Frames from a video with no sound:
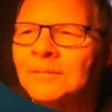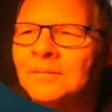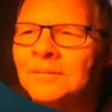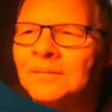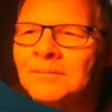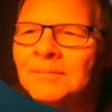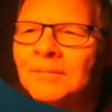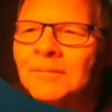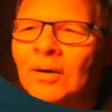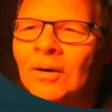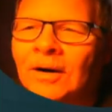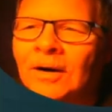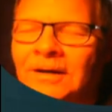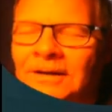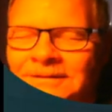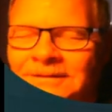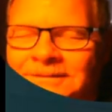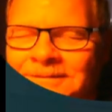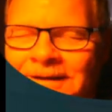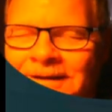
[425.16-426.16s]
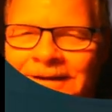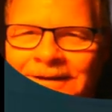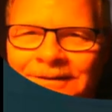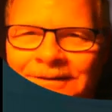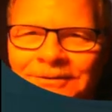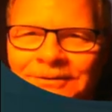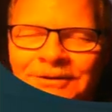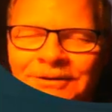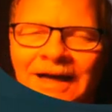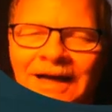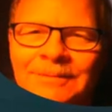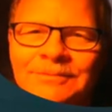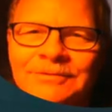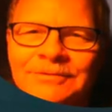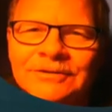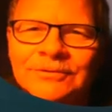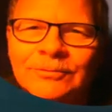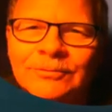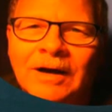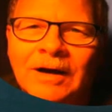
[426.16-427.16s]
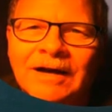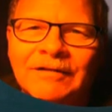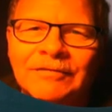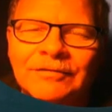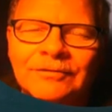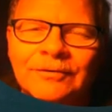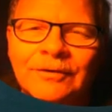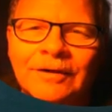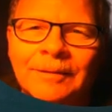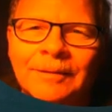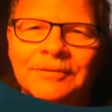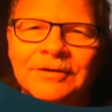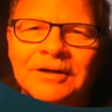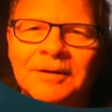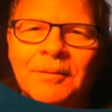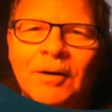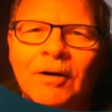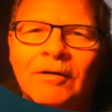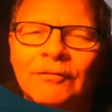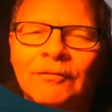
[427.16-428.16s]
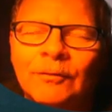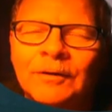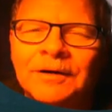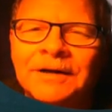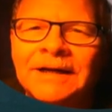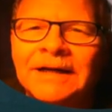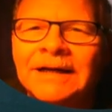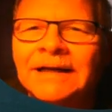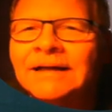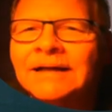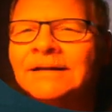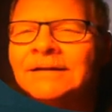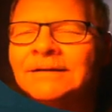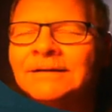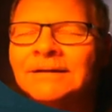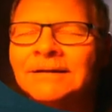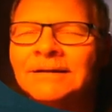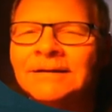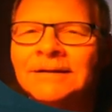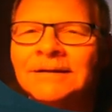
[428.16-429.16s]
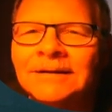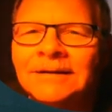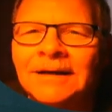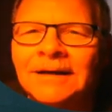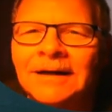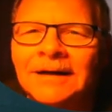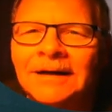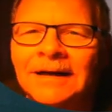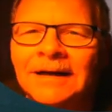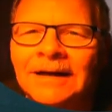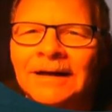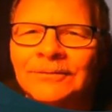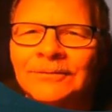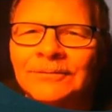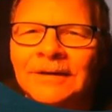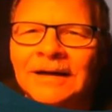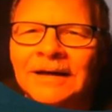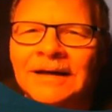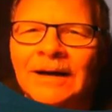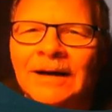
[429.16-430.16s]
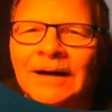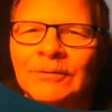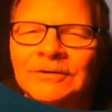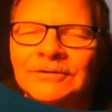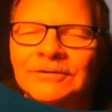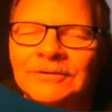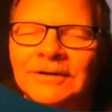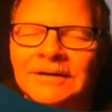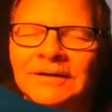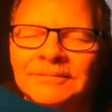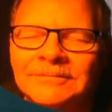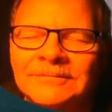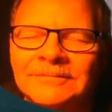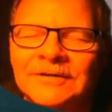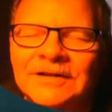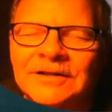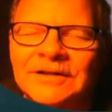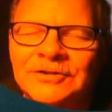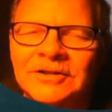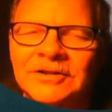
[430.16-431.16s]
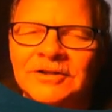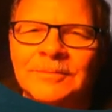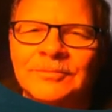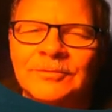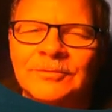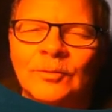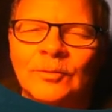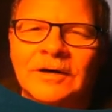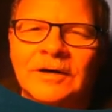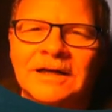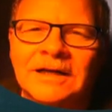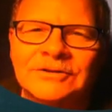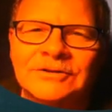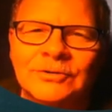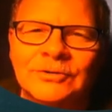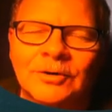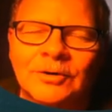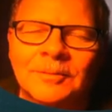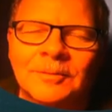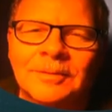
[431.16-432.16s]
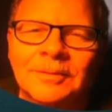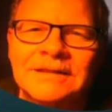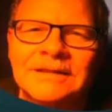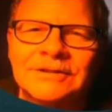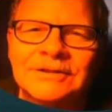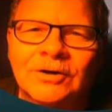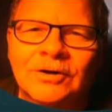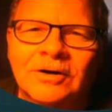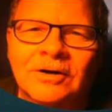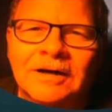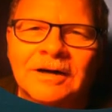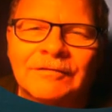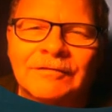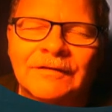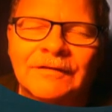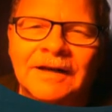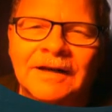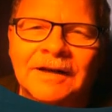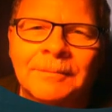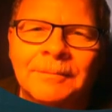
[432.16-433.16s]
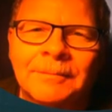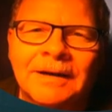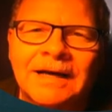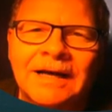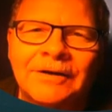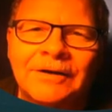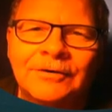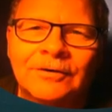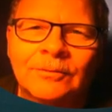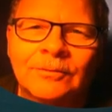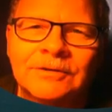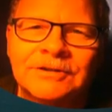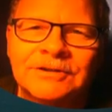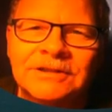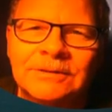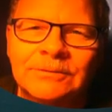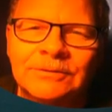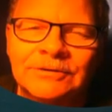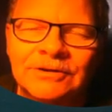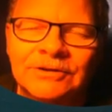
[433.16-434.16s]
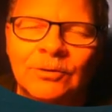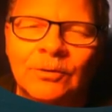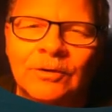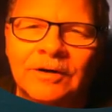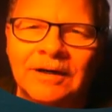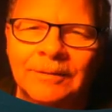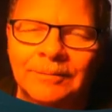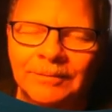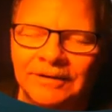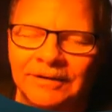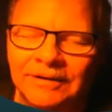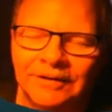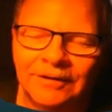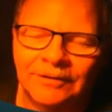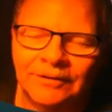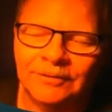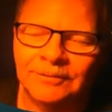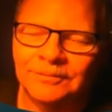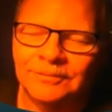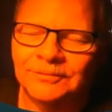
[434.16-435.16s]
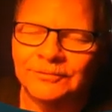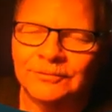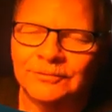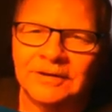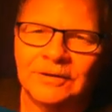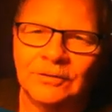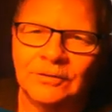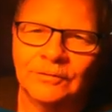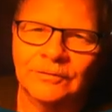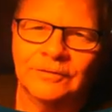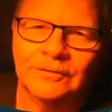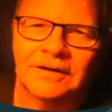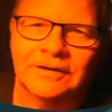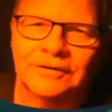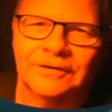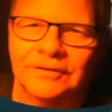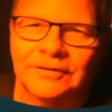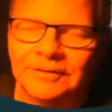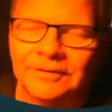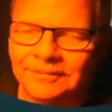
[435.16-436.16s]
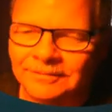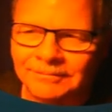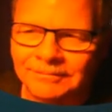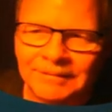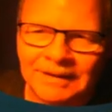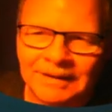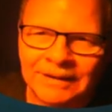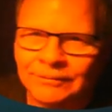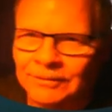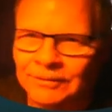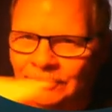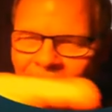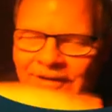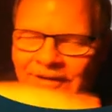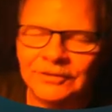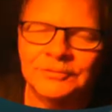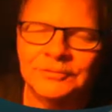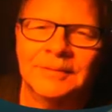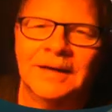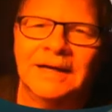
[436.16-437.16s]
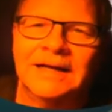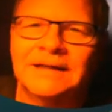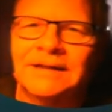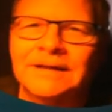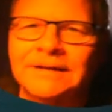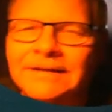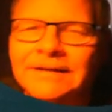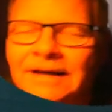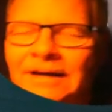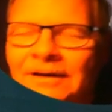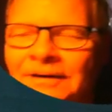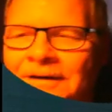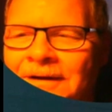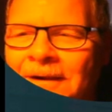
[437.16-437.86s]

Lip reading: Mark Shipes' wife dropped him off one day, and I was finishing up some work I was doing on a police car, and I fell in behind her when she was going up another street over there to the main road that goes back into town.